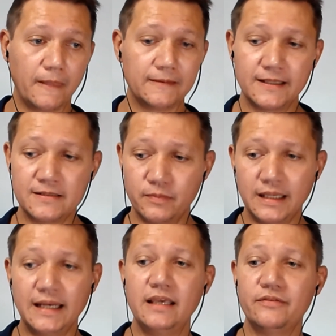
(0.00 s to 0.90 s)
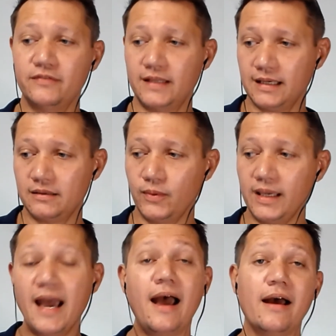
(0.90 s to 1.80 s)
this belief that
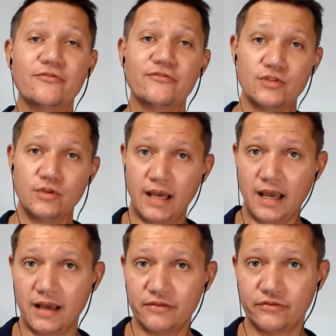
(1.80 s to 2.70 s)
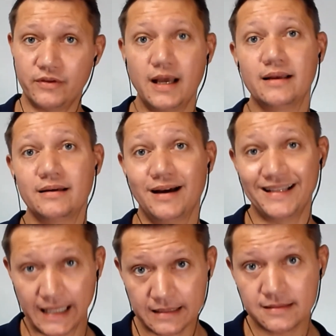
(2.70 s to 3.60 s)
we have to have an
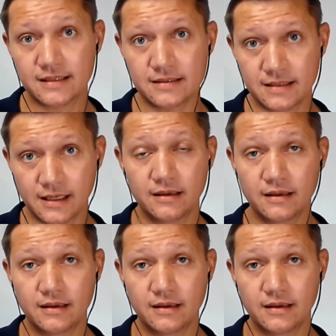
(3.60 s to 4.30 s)
identity,